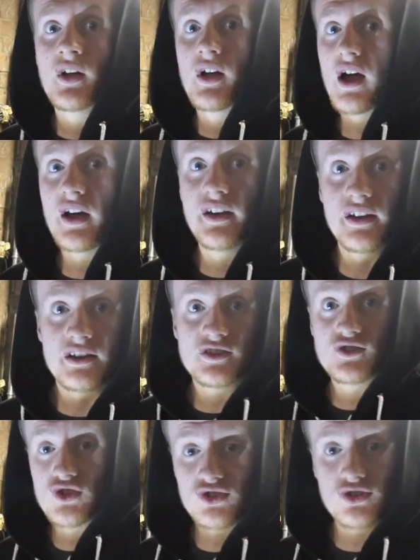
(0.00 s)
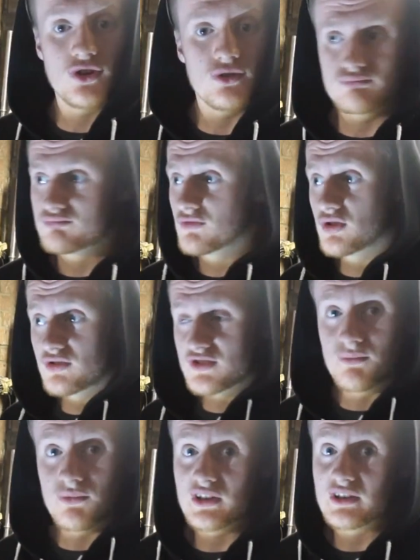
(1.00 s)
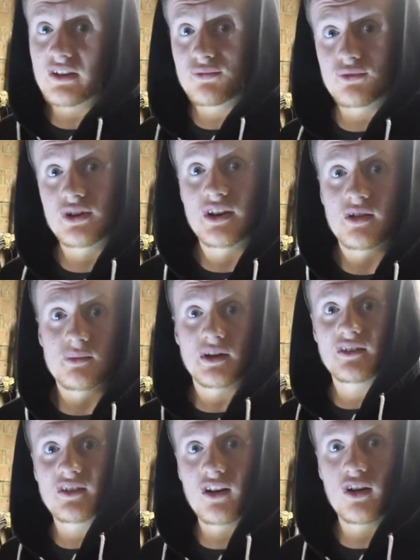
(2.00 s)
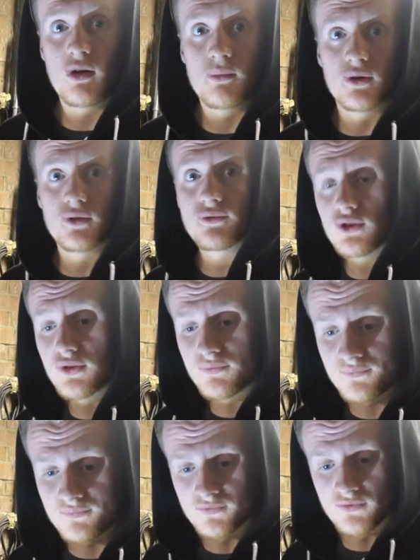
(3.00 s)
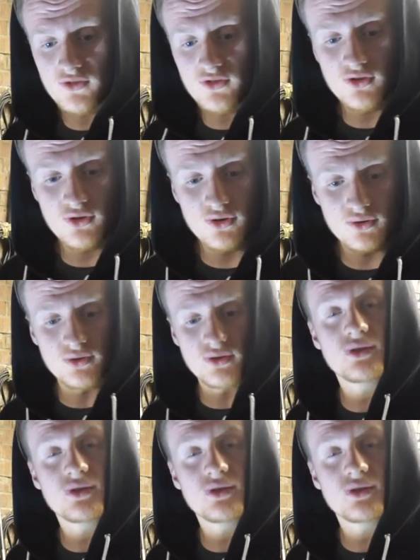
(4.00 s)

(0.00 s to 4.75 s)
and it's just something different and it makes it a lot more fun. So